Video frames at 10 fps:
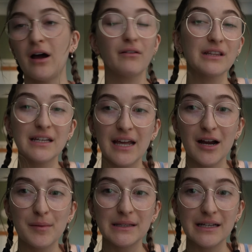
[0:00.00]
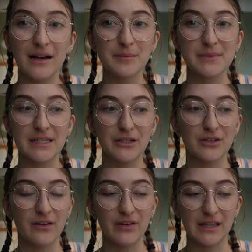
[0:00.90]
not really care about the items that you're
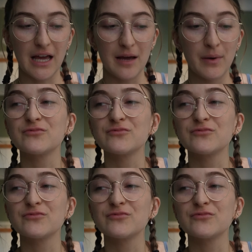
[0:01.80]
giving them,